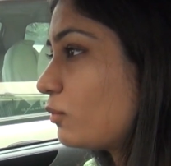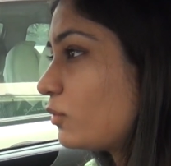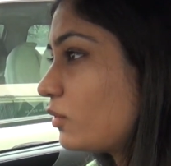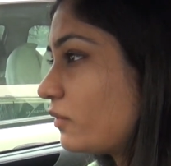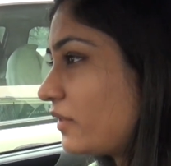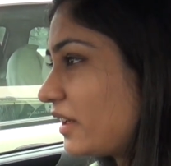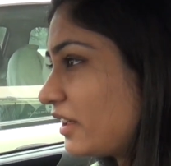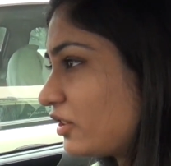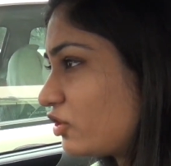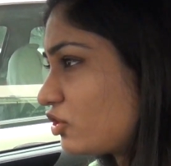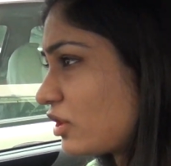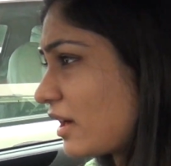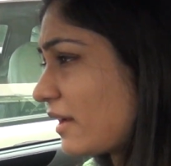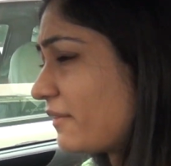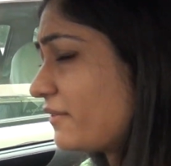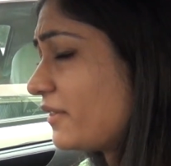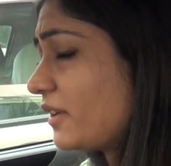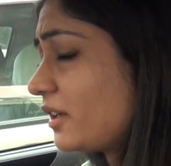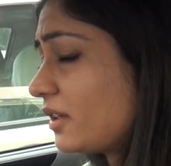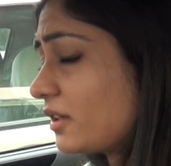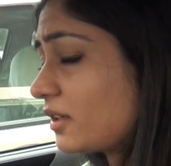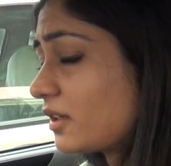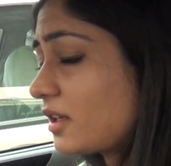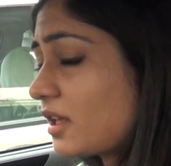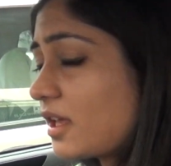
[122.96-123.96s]
moving
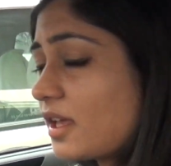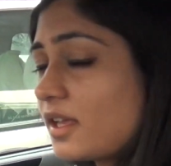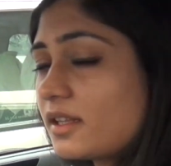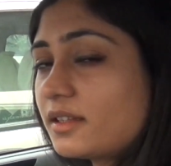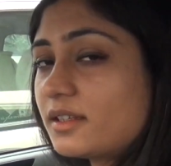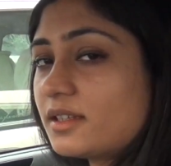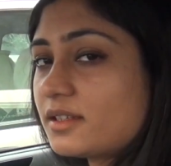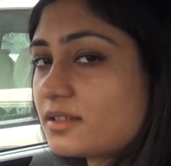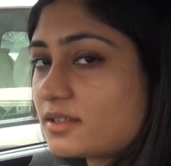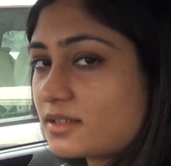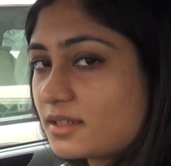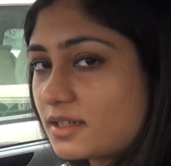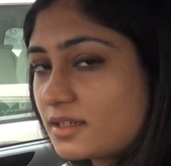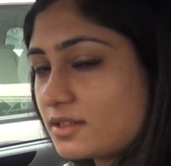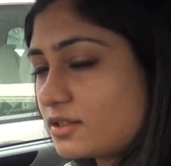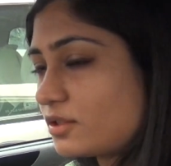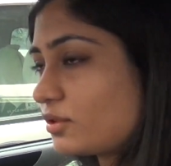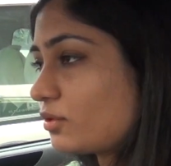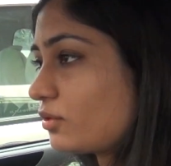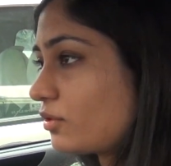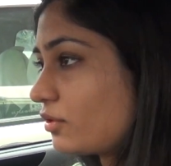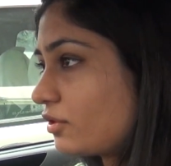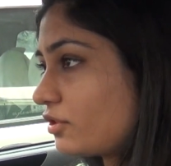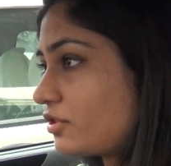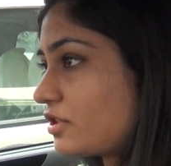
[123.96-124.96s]
traffic, this isn't
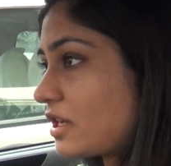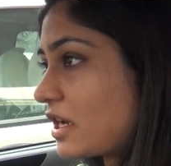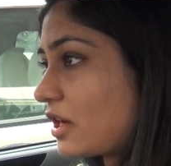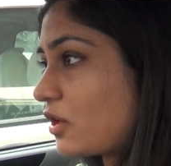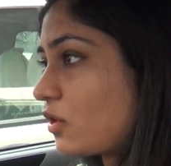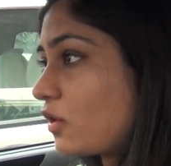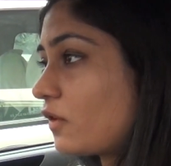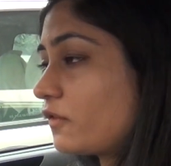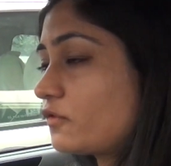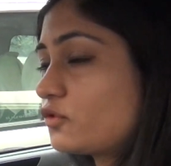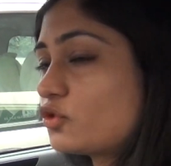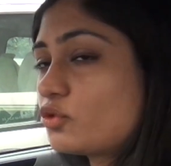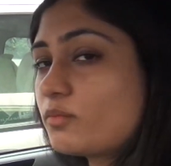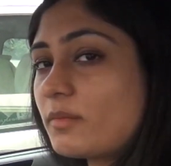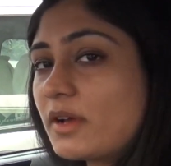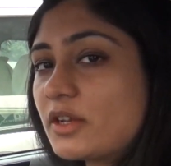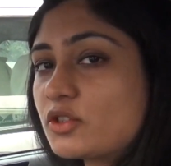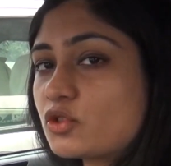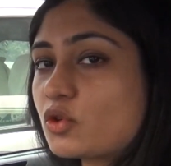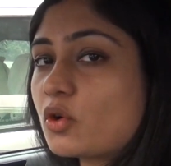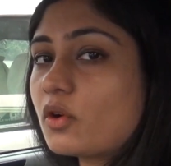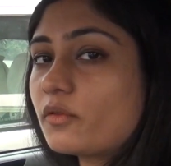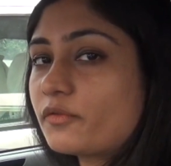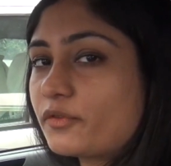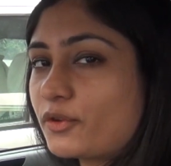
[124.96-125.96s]
going to take off too
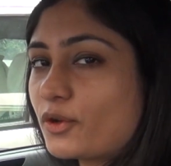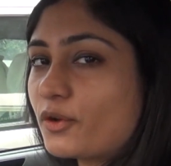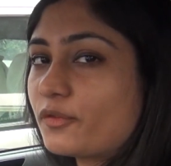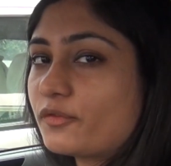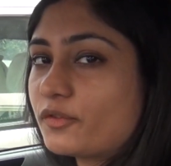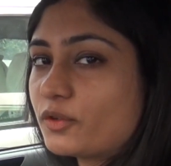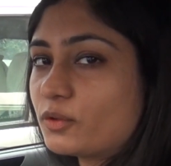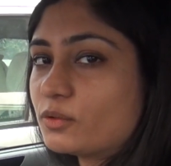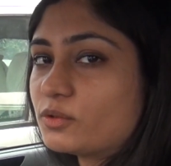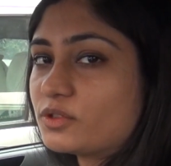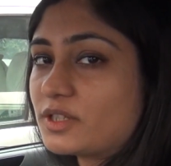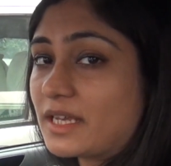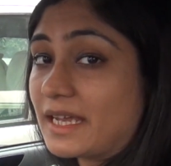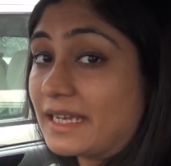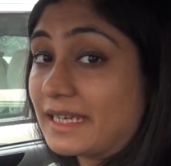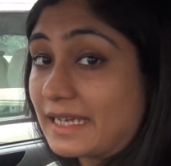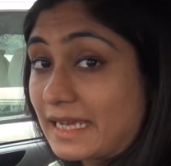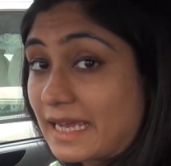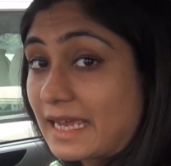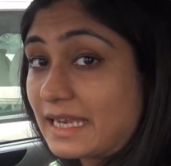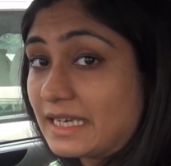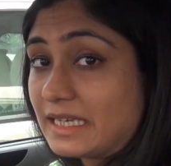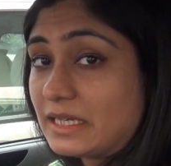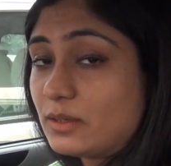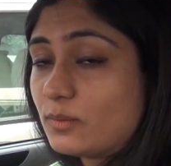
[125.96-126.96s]
much off your fuel tank
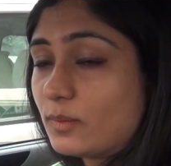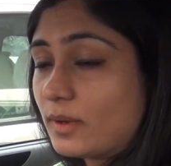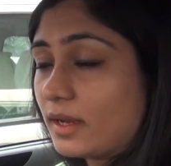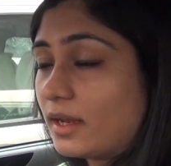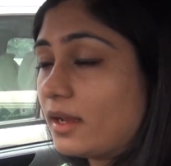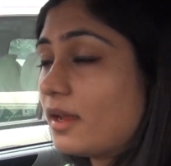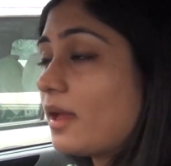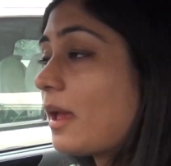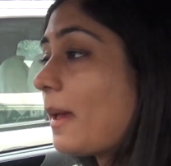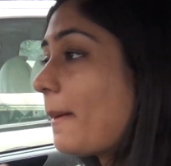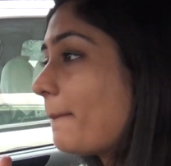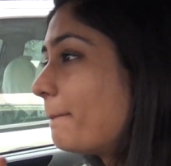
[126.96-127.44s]
anyway.